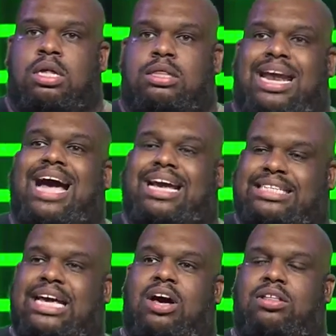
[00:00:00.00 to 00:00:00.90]
that I could
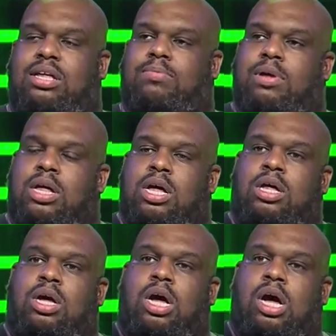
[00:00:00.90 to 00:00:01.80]
tell them
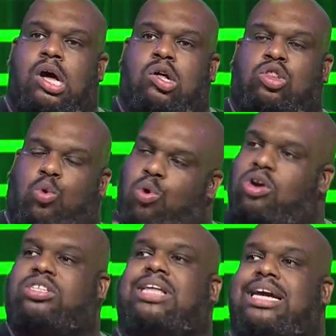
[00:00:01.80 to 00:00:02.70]
the
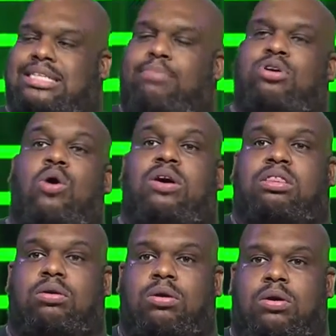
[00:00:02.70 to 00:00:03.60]
worst things I'm going
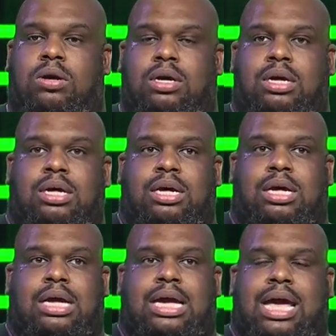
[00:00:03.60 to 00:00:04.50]
through.
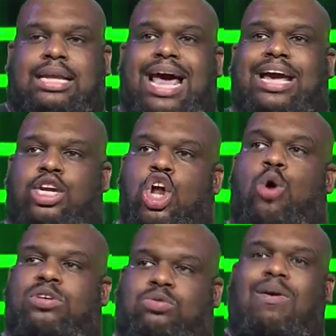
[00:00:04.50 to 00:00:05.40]
And like
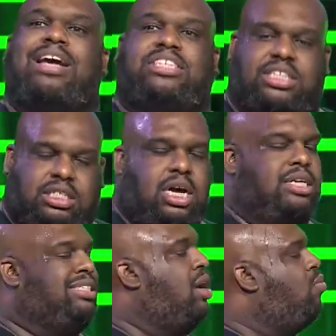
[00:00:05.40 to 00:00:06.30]
Noah's righteous
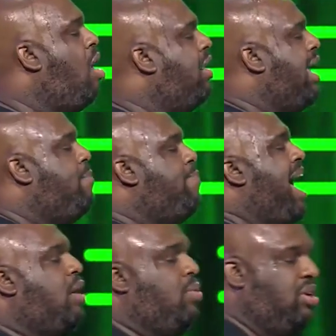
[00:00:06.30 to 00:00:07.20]
sons, they'll walk in
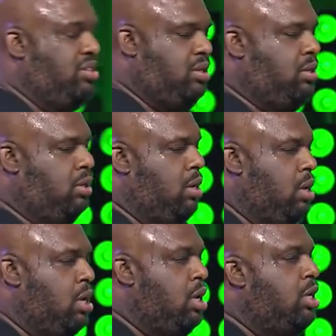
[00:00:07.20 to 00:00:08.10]
backwards.
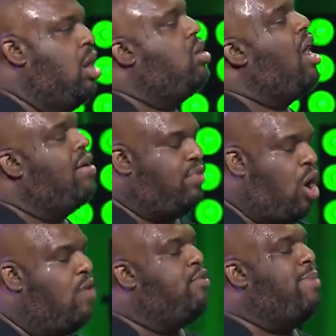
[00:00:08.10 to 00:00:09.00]
They'll cover
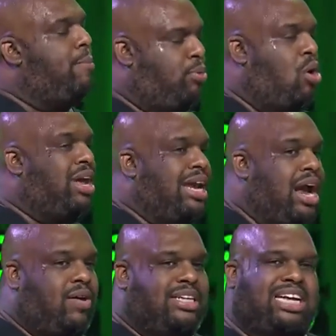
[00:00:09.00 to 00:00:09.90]
over my broken
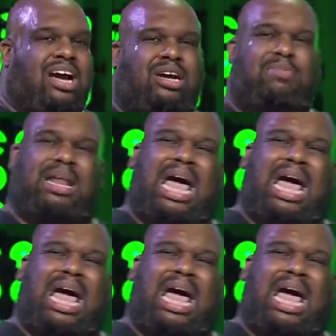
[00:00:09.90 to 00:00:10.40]
areas. They're gonna be